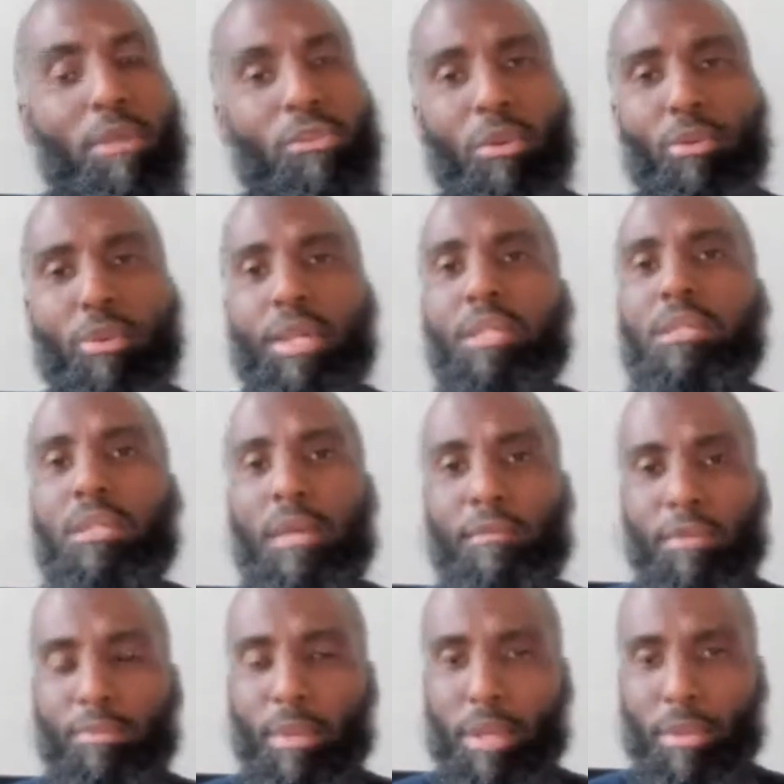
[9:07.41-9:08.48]
So we're in the
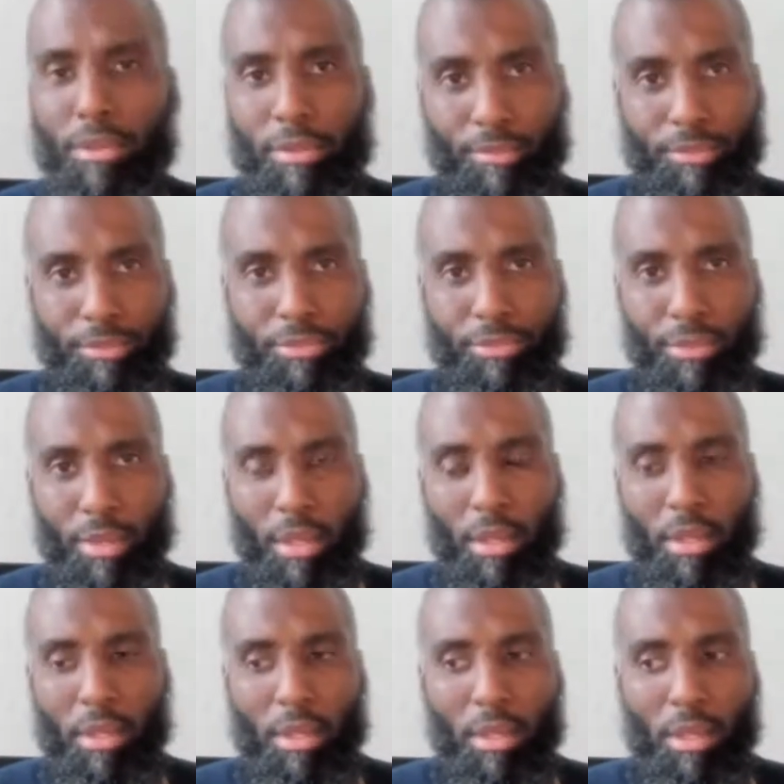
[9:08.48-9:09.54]
7th month.
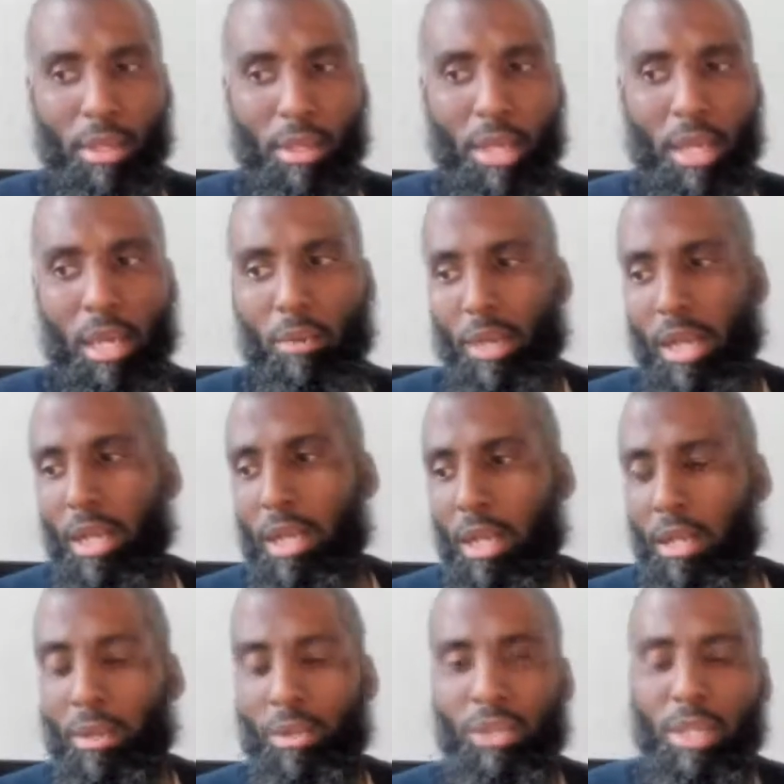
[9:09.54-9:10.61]
And we're getting
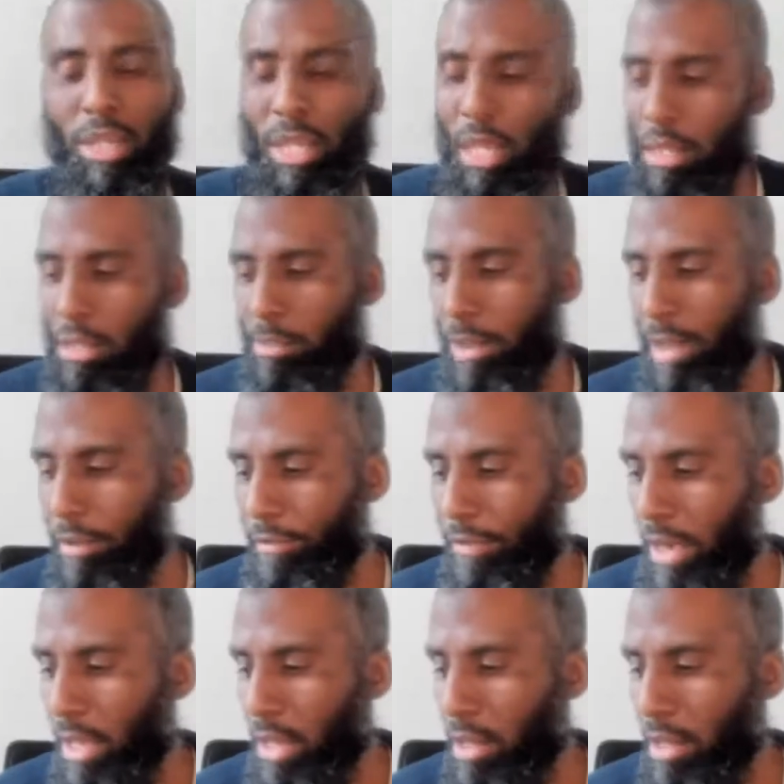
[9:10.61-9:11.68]
closer to the end. As a matter of
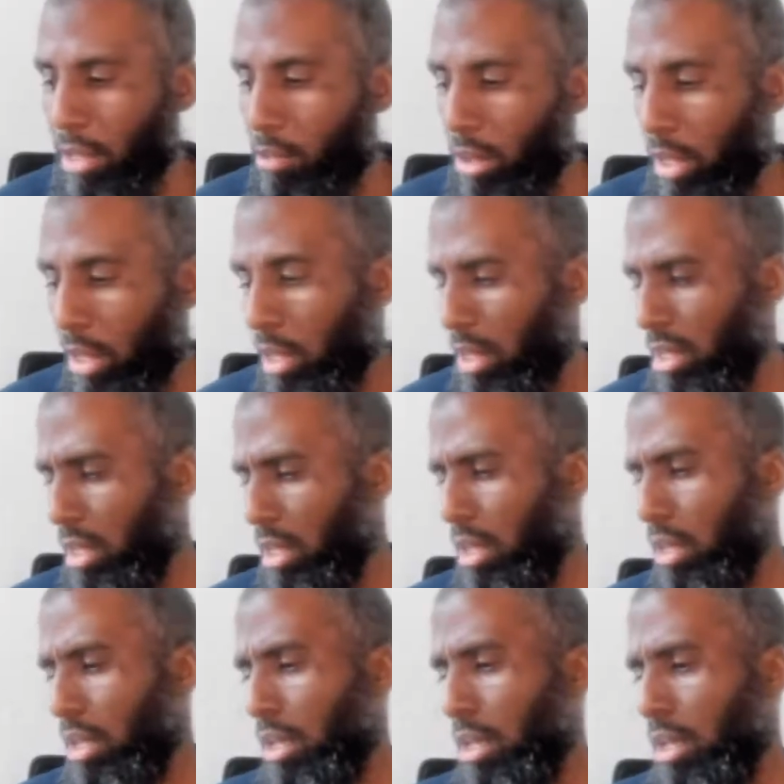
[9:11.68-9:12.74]
fact, I think we're in
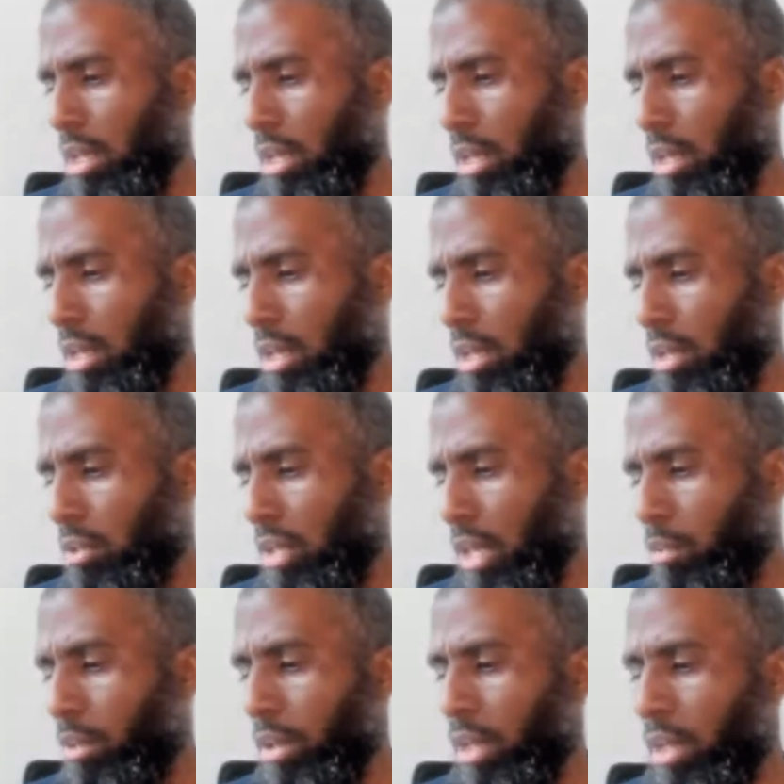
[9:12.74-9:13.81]
the looks
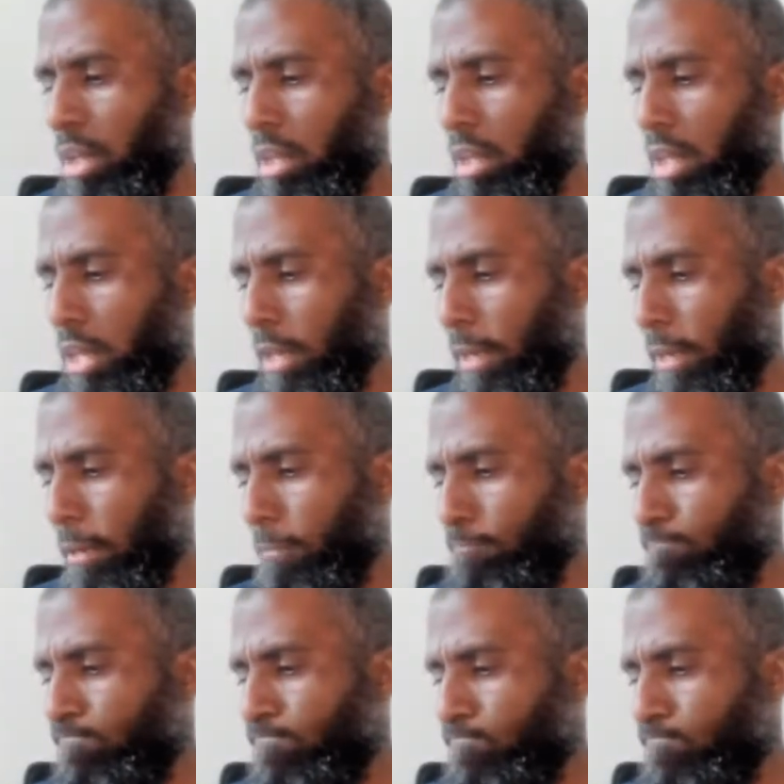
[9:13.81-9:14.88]
like we're in the
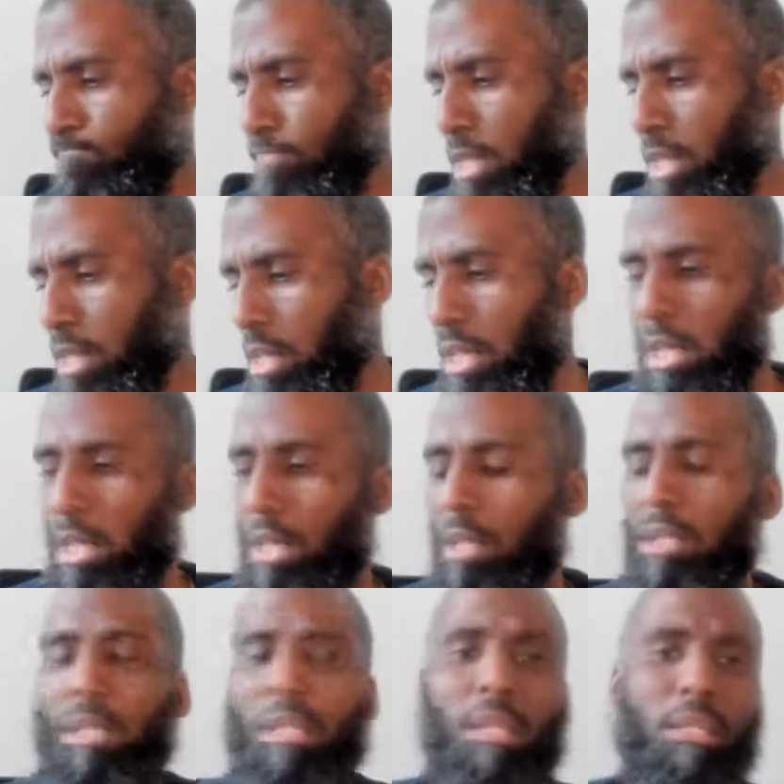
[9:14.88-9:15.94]

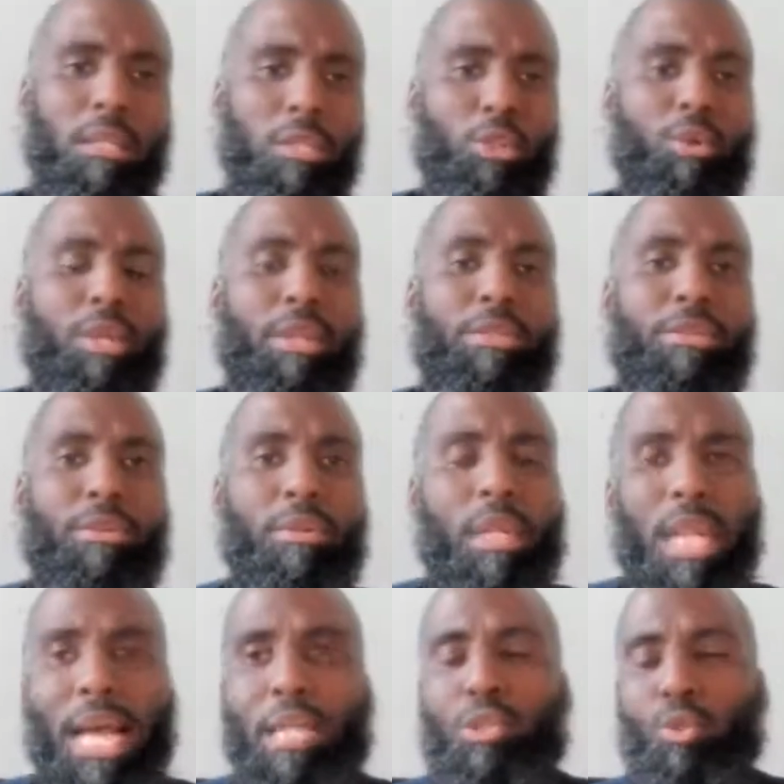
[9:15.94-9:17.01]
23rd, the
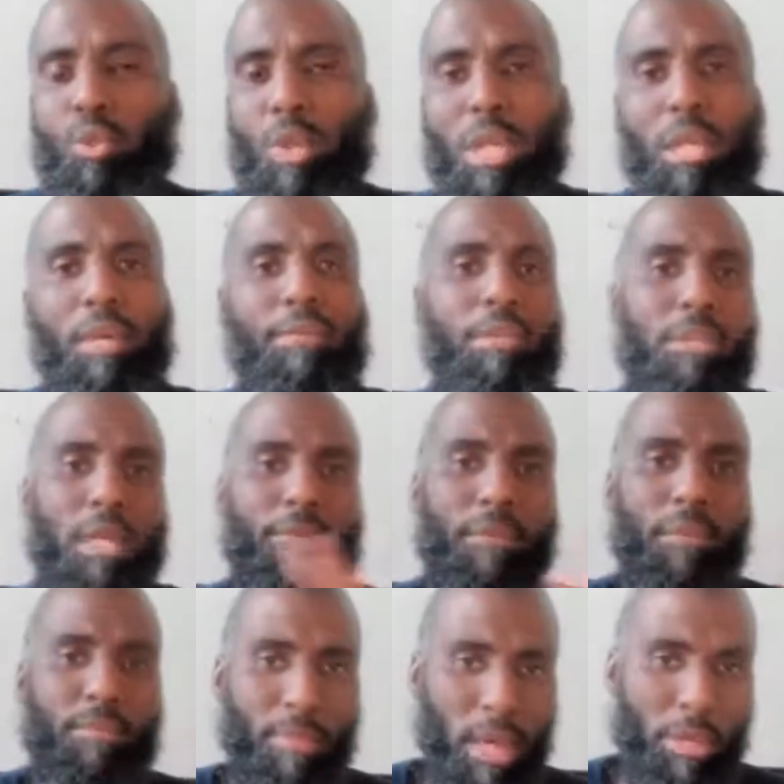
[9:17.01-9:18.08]
last week of the
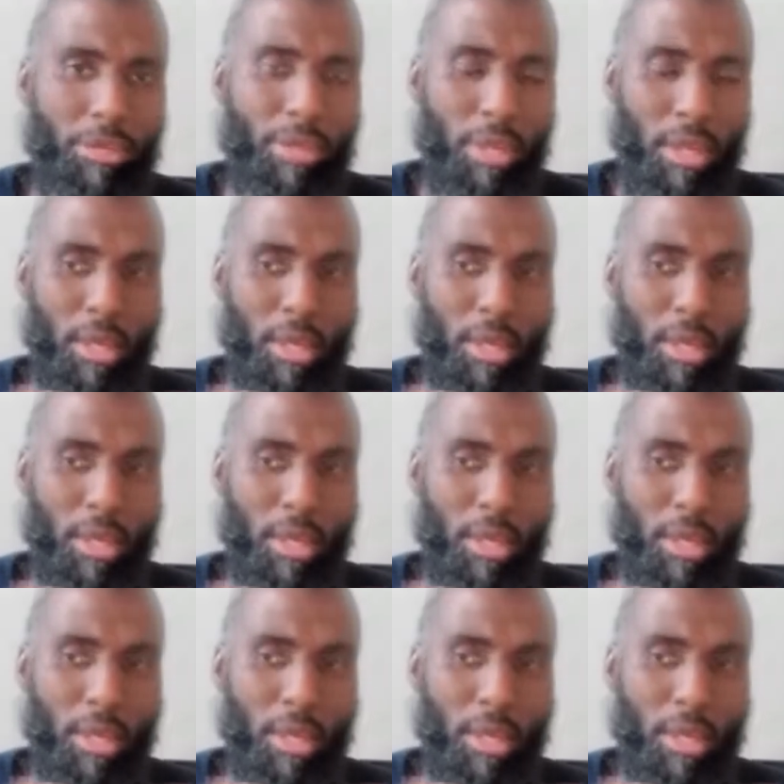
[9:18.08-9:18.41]
7th month.